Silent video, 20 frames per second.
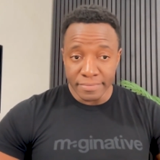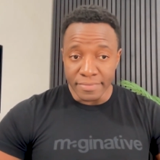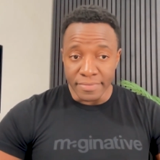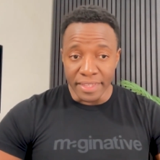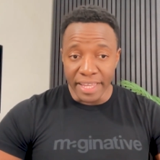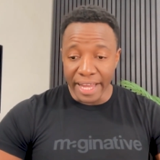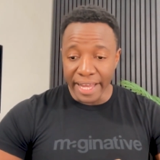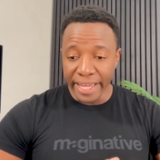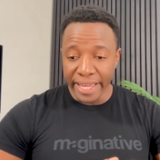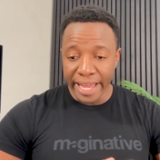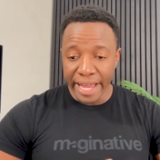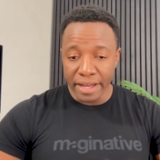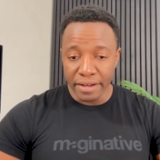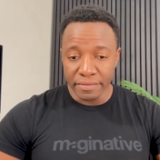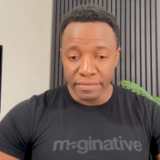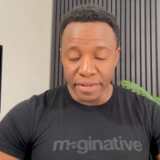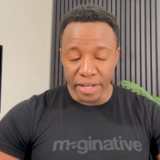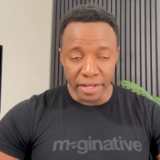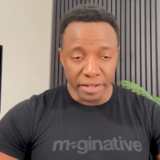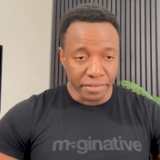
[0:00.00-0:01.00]
I
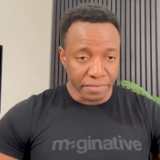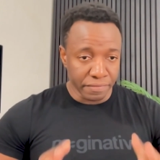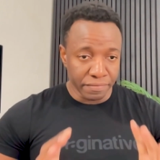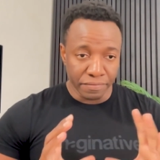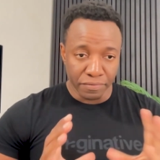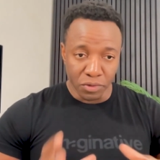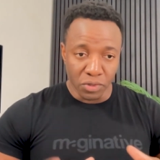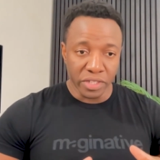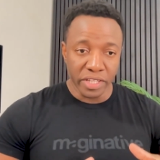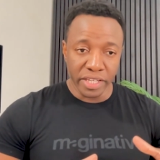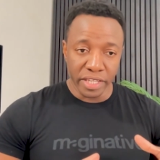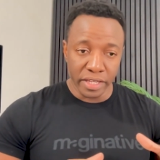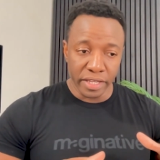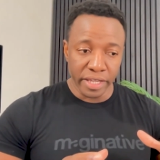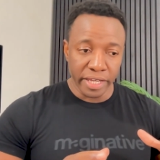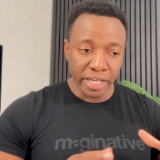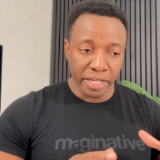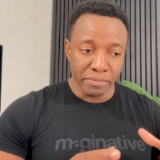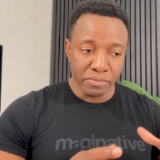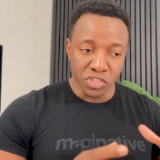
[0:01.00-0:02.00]
have a fully
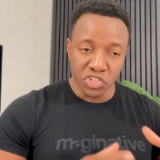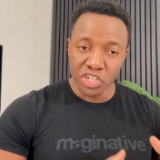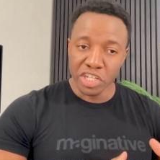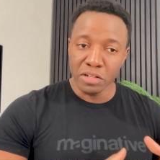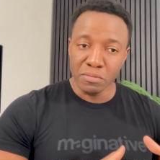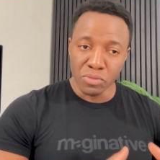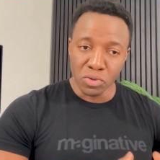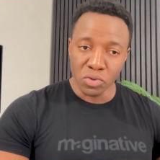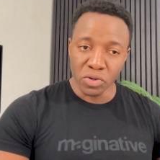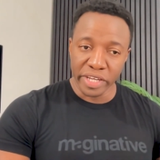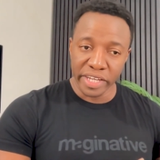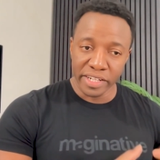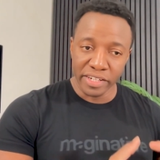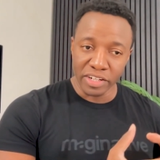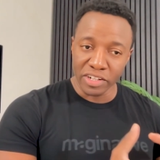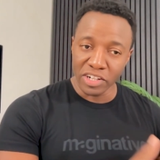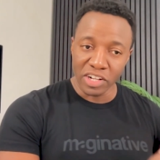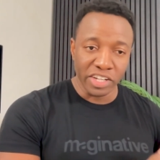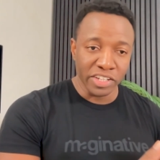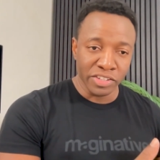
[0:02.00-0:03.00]
um, jailbroken
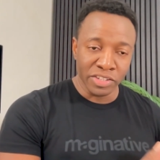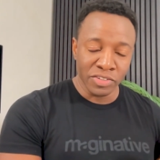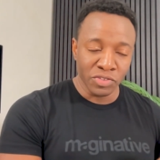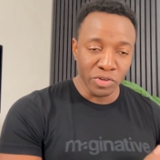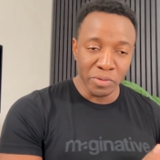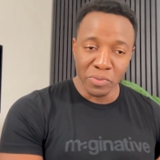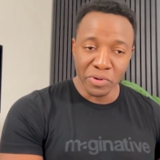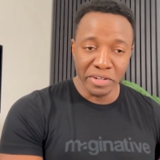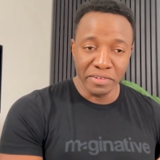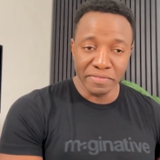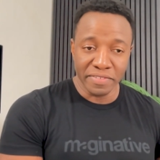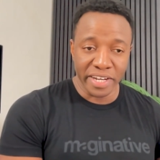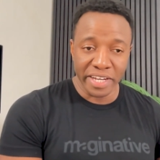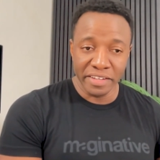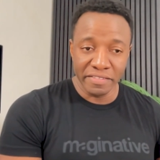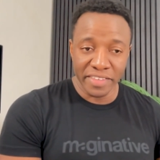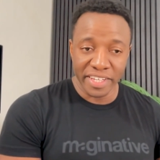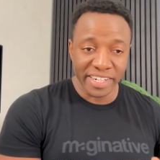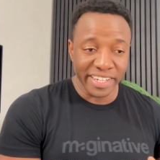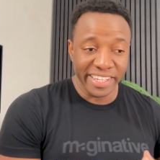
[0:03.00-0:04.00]
Claude 3.5
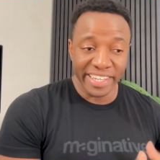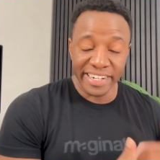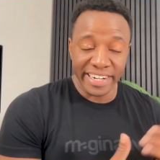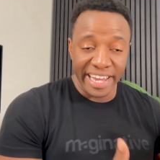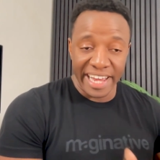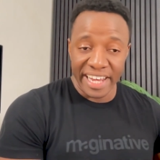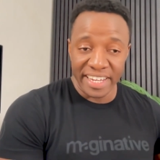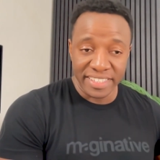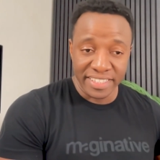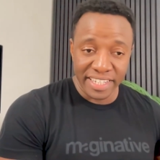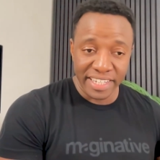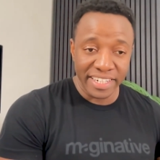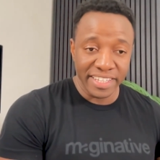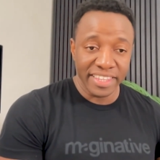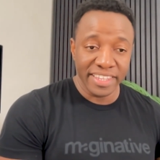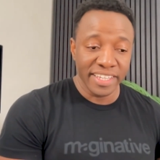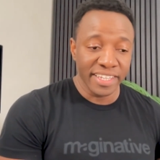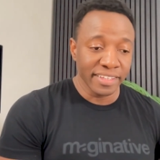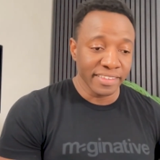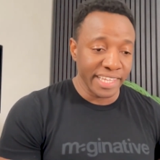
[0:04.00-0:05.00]
that I can ask
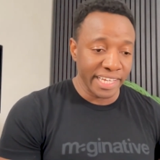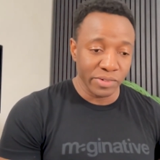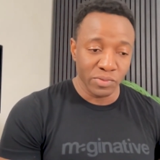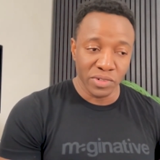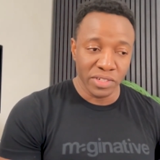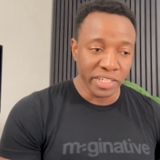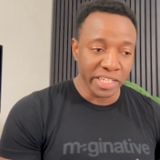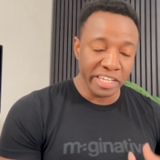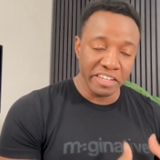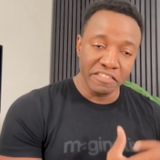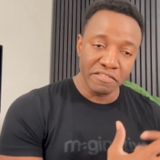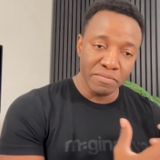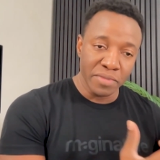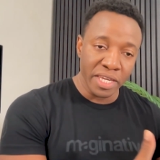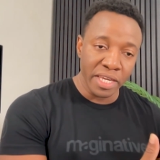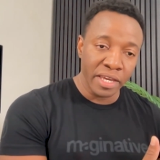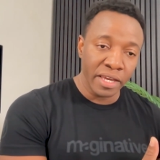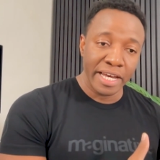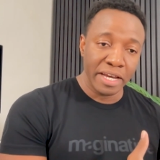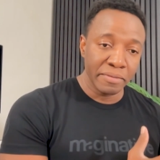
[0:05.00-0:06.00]
anything that will give
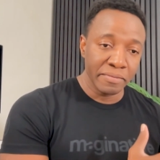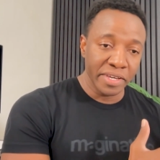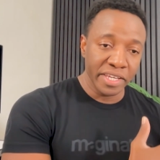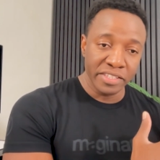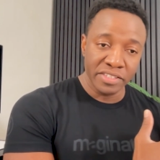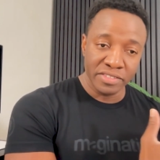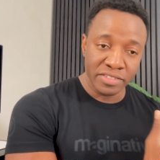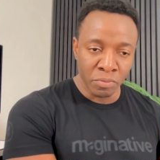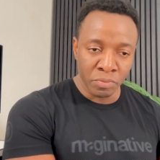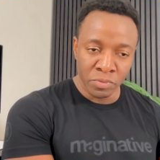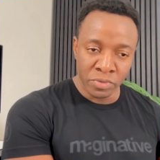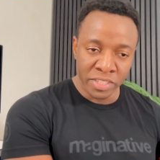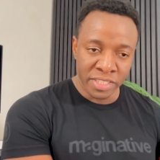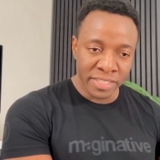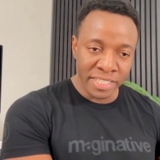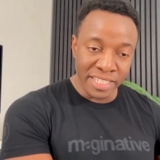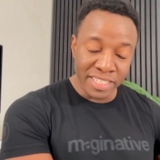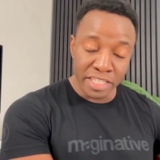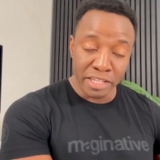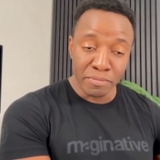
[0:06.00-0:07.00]
me um, its
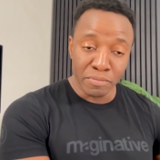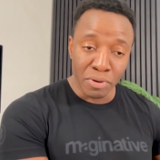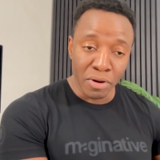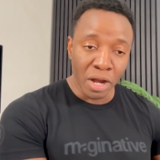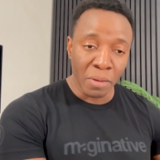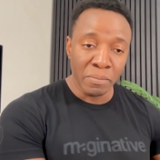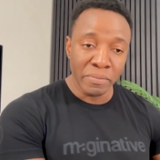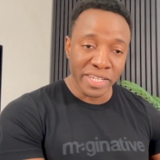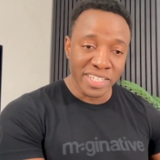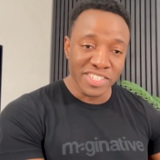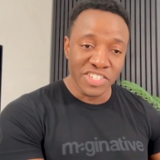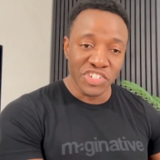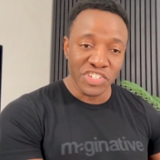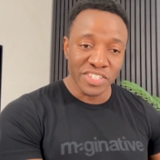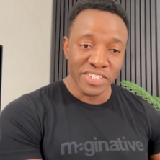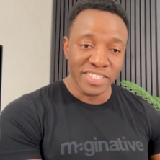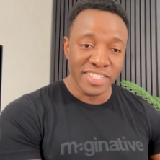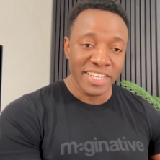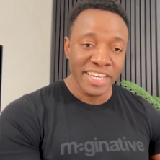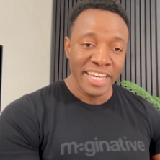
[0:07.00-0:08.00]
system prompt
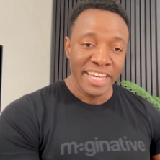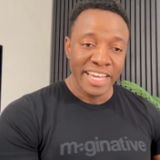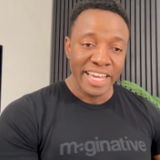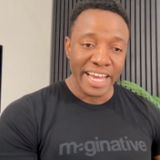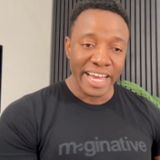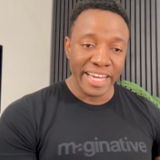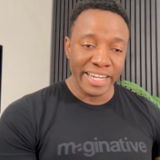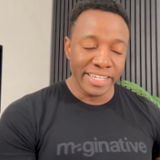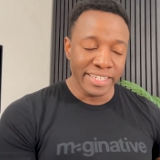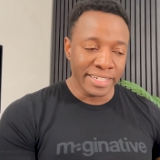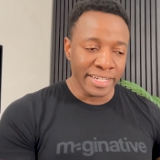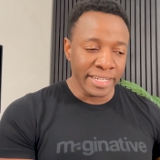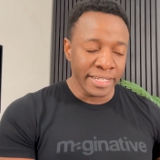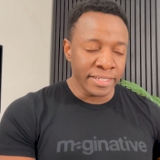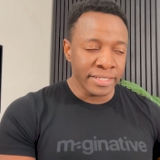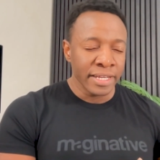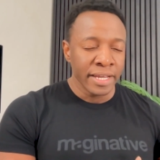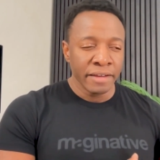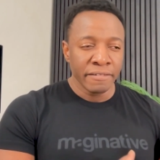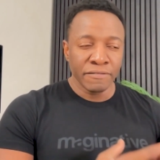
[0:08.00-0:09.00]
messages. And it,
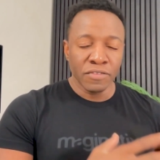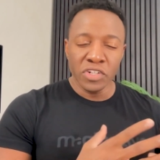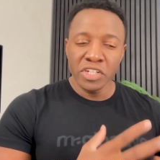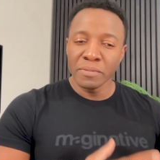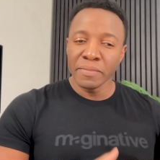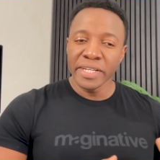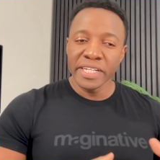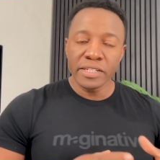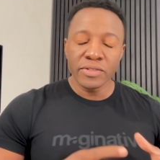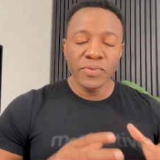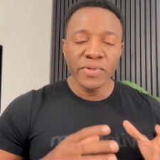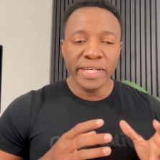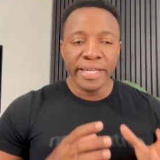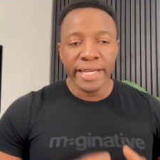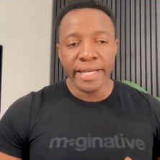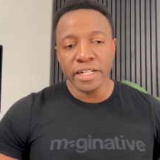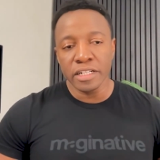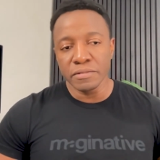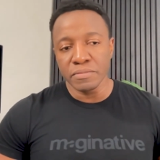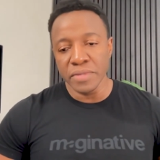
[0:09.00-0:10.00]
it fundamentally will
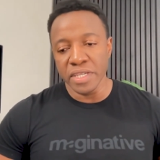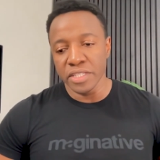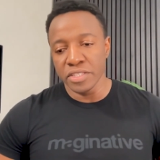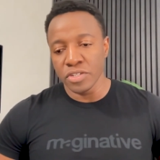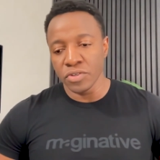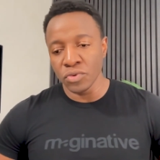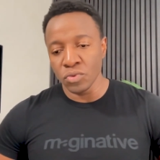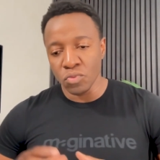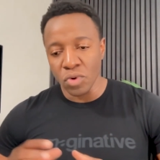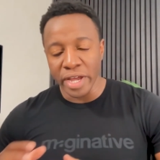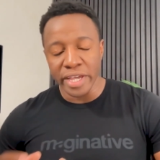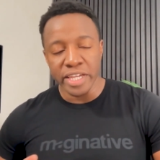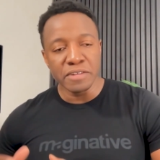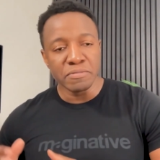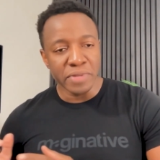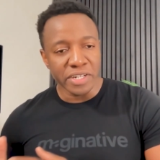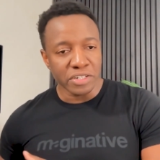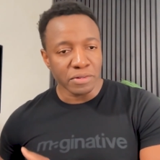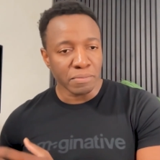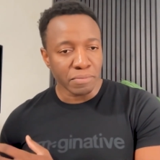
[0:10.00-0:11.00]
help me to write
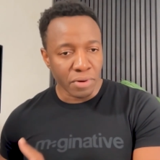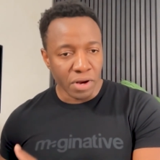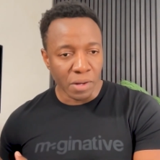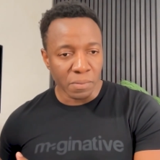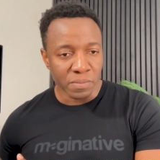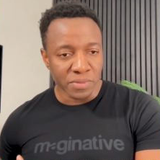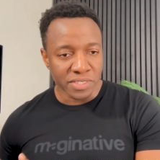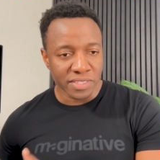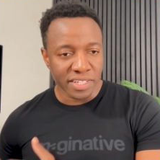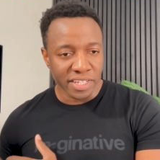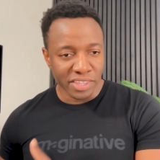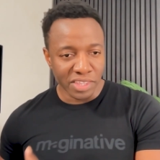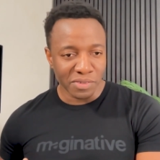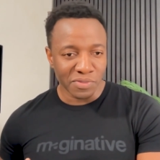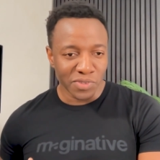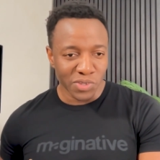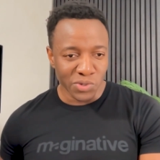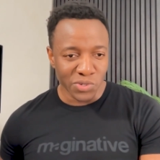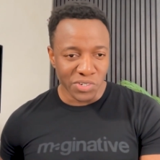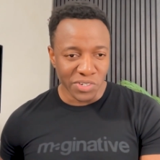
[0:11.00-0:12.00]
better prompts in the
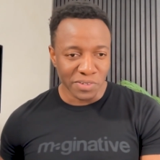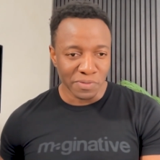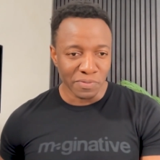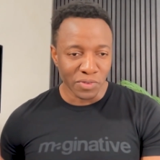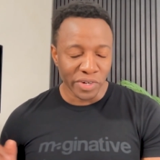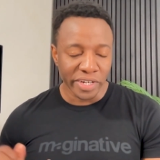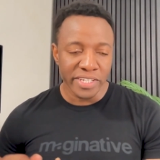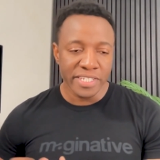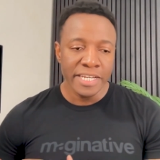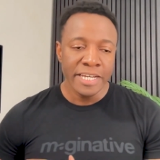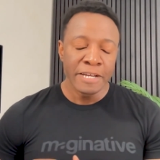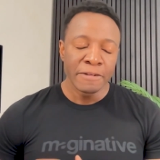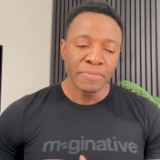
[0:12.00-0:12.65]
future, right?